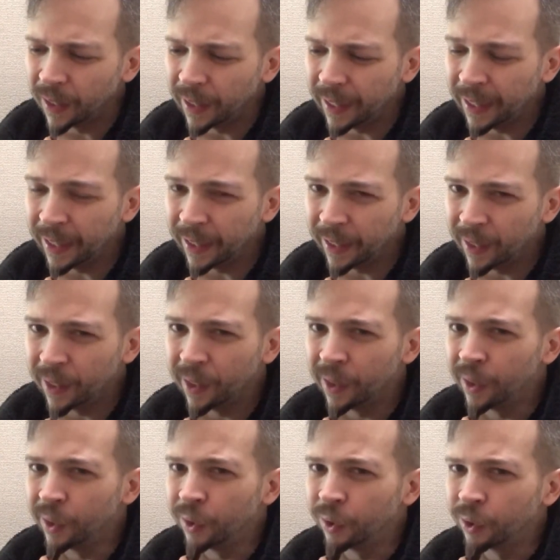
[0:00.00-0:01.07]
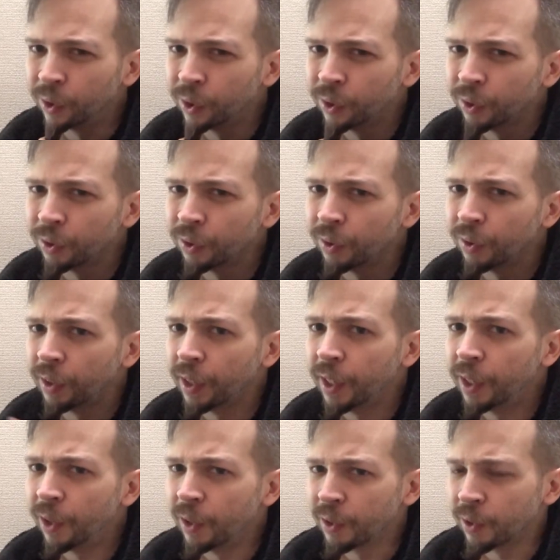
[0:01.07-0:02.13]
and
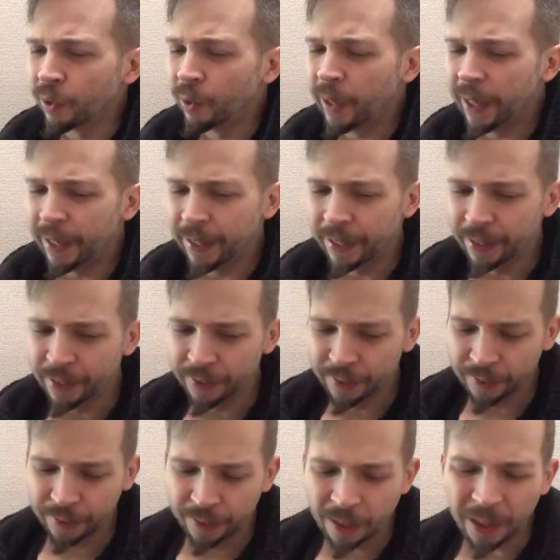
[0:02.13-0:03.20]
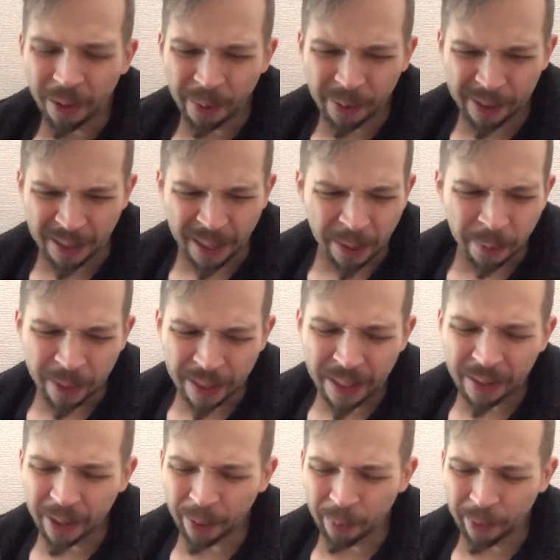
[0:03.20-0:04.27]
it also has, it was
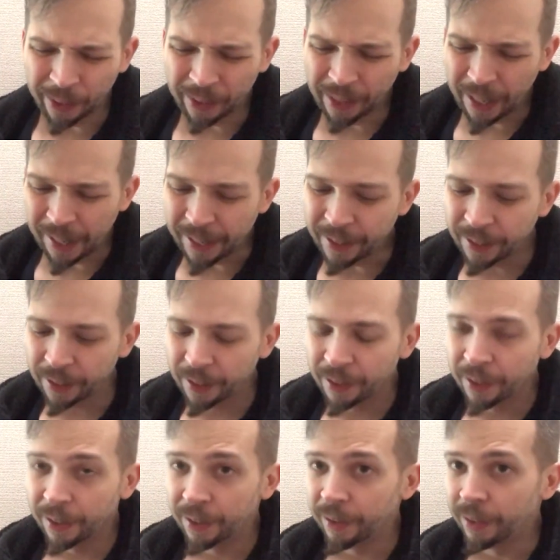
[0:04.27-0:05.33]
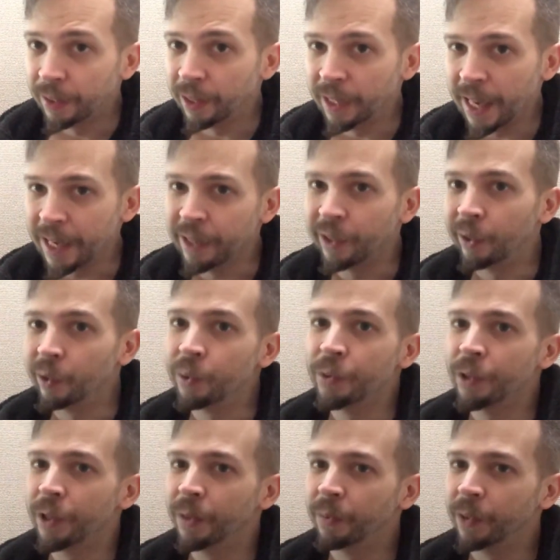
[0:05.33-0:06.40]
in there with like The Last
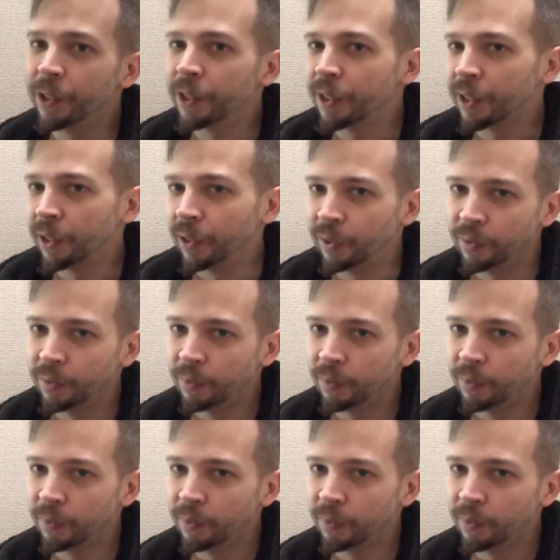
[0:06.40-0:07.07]
Illusion, which is the